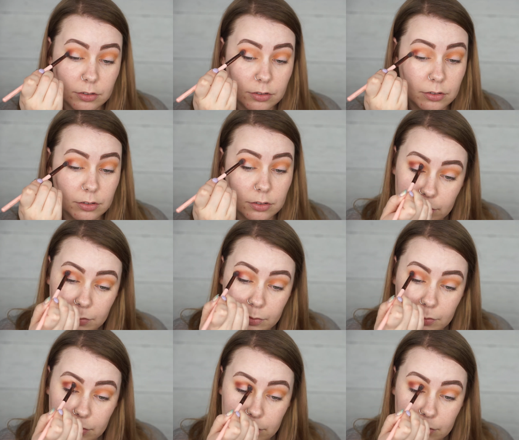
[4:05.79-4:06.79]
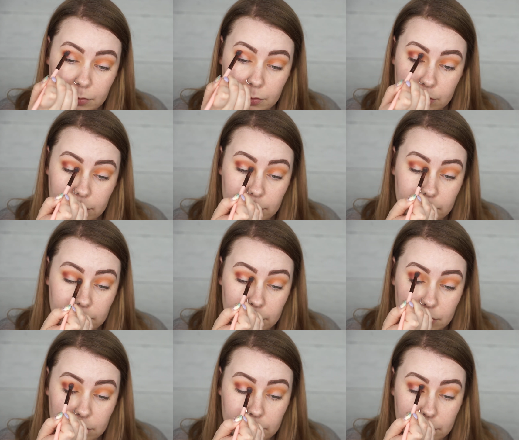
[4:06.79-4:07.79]

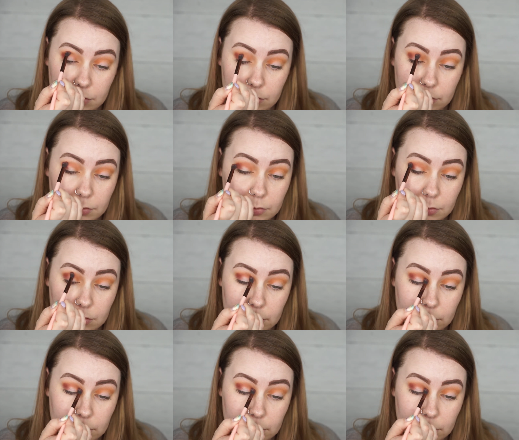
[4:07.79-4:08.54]
Nobody speaks.